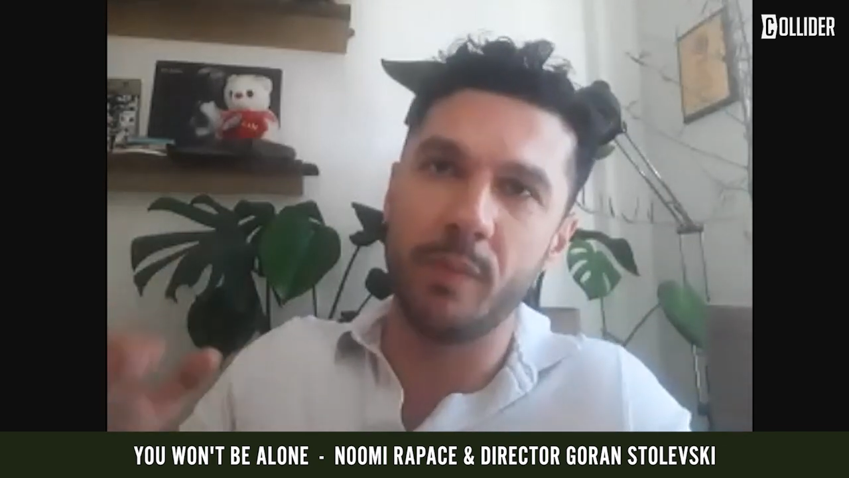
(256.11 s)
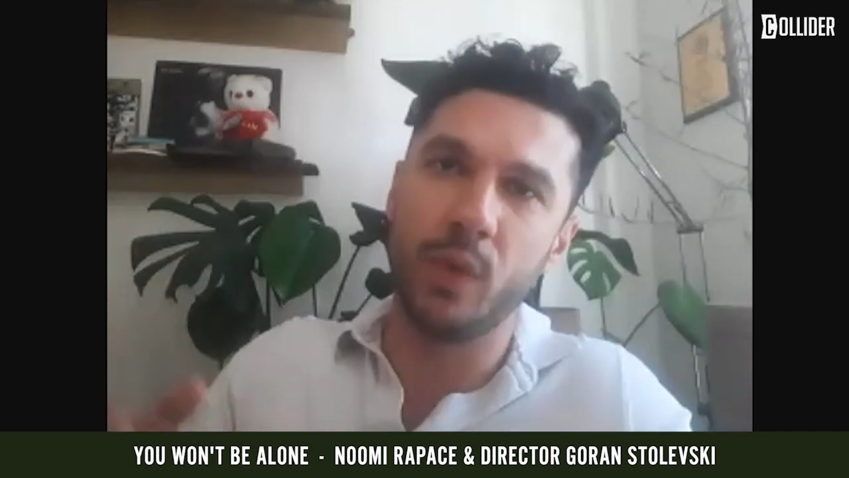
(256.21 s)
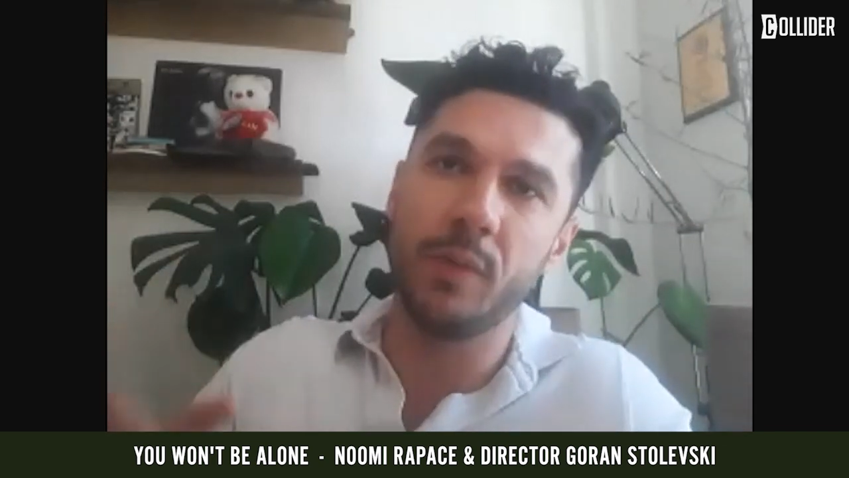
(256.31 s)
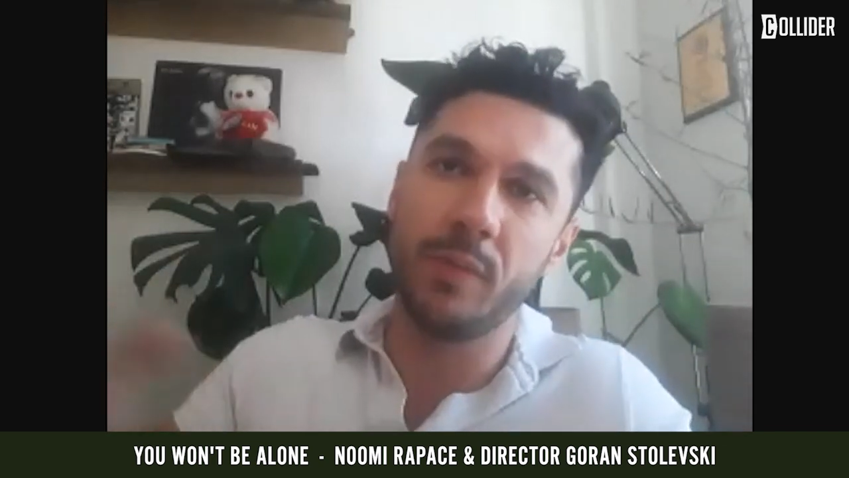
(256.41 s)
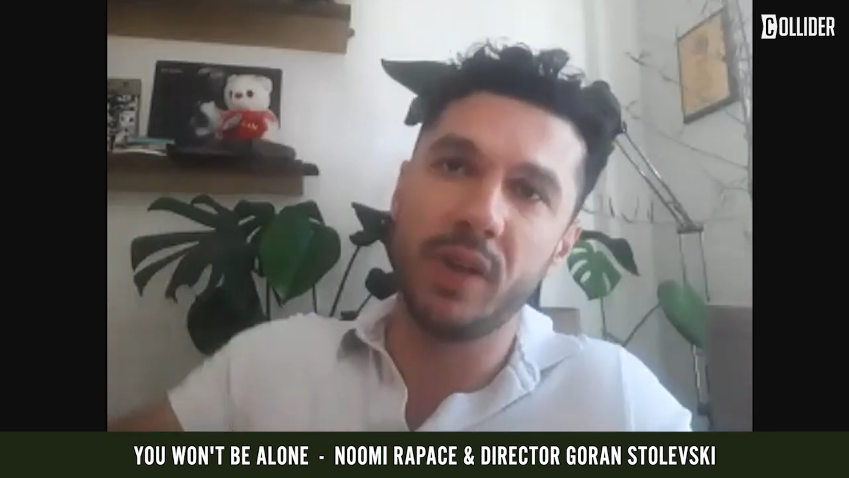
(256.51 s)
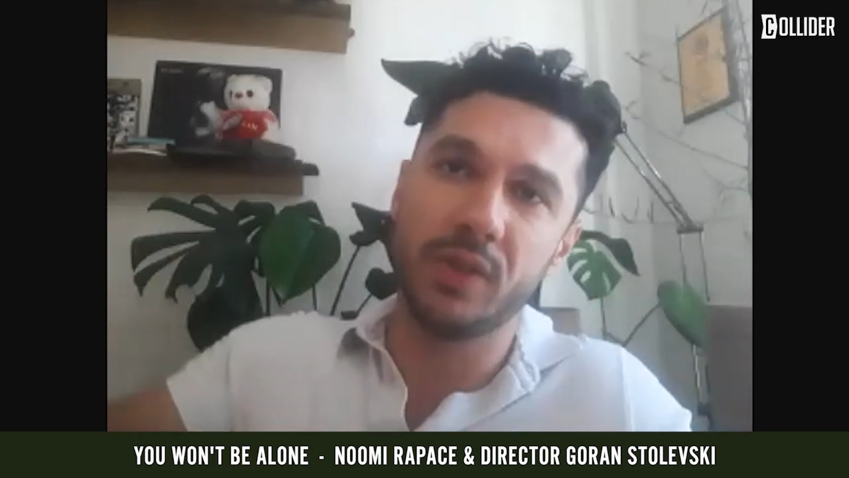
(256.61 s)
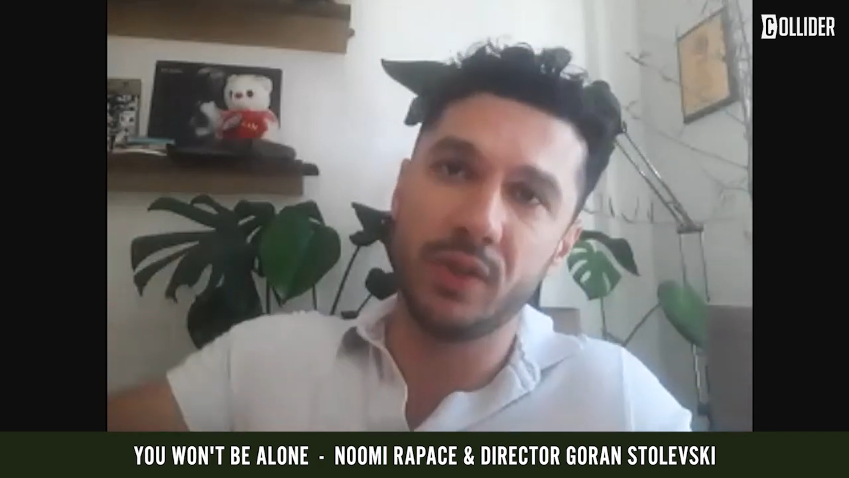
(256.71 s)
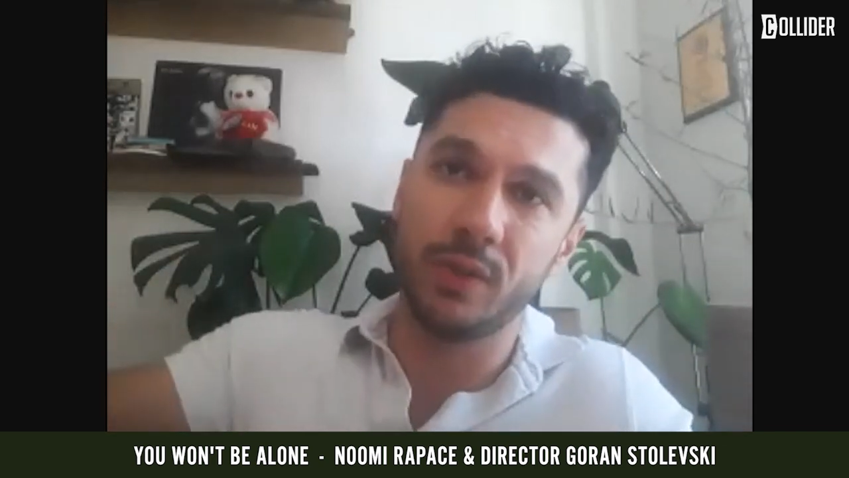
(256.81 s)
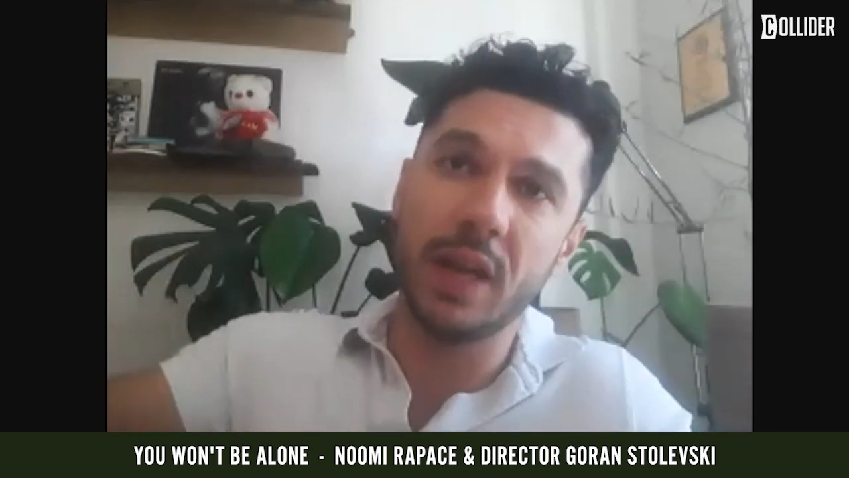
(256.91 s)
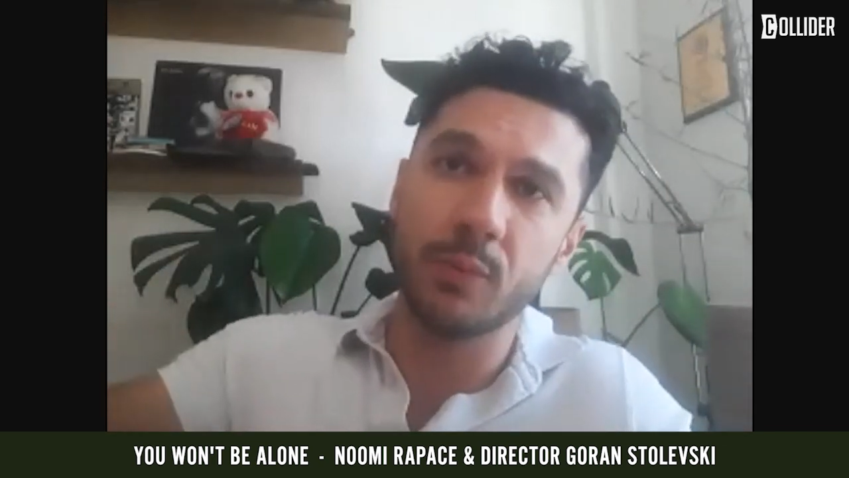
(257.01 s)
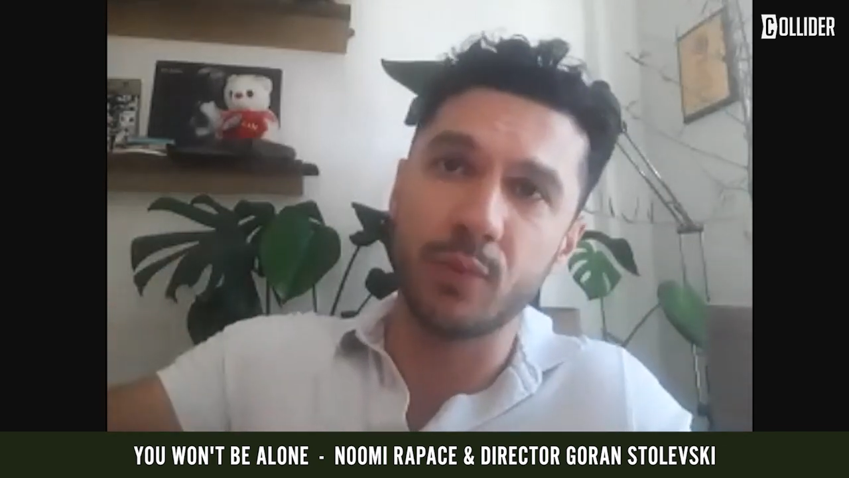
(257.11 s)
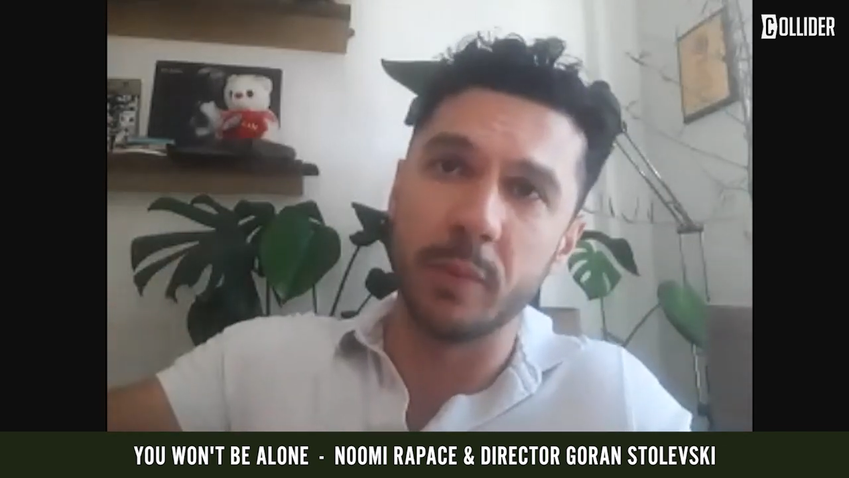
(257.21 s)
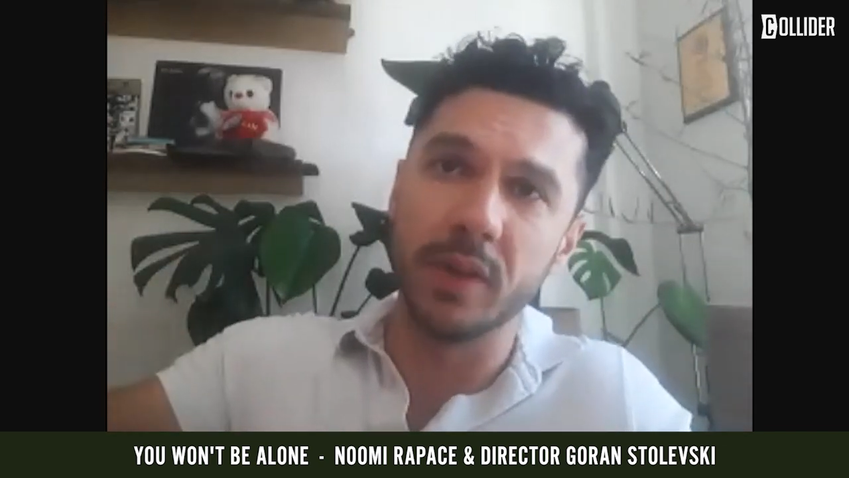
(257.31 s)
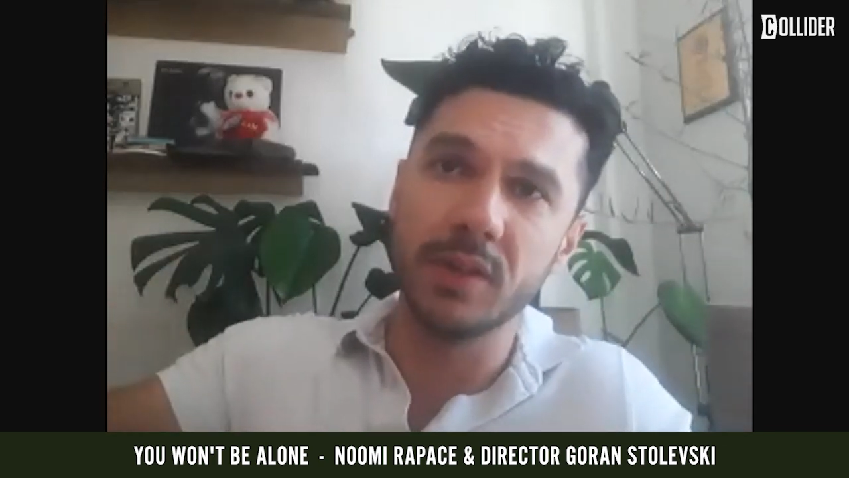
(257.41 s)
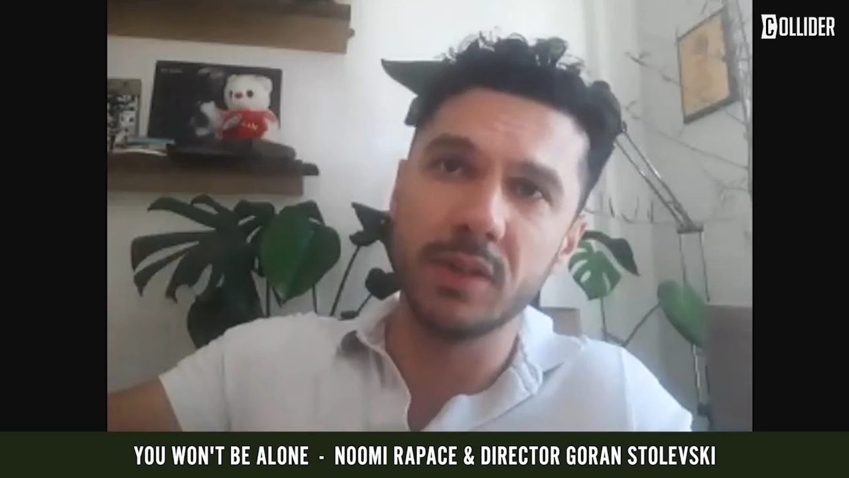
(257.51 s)
went based on that
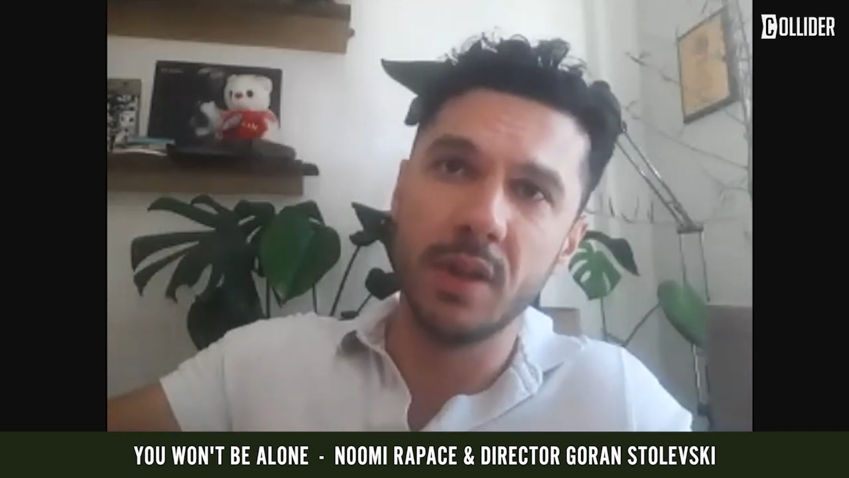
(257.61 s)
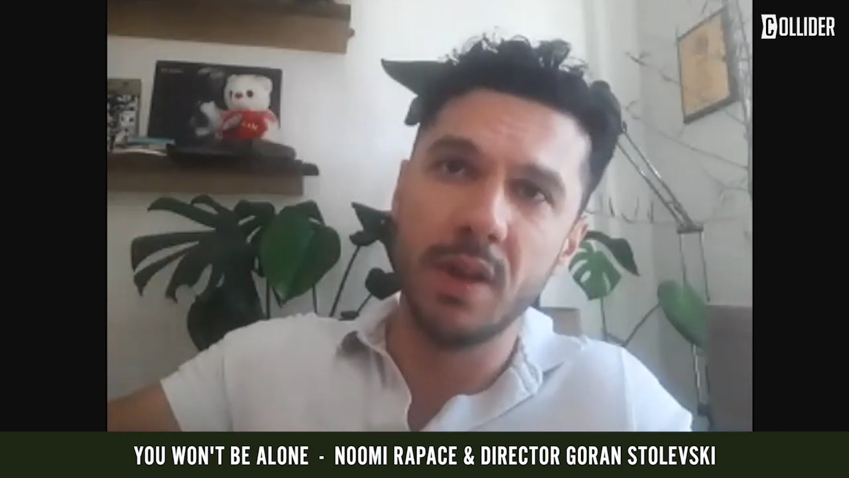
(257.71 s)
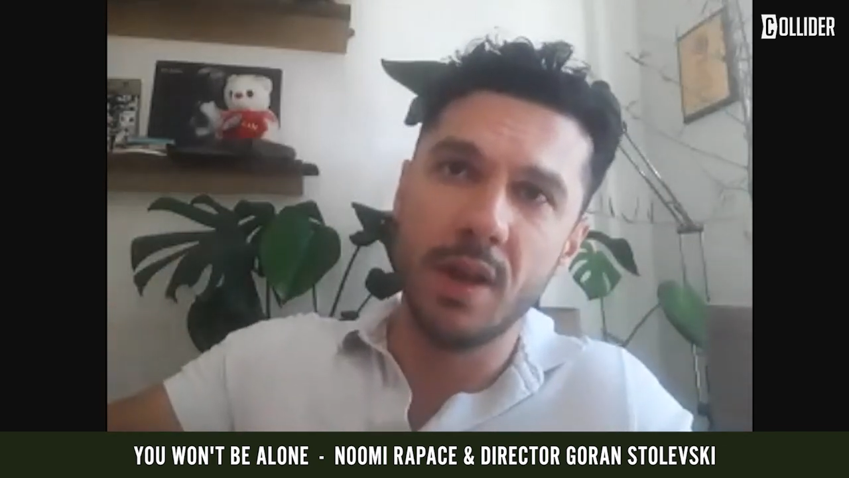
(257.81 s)
premise,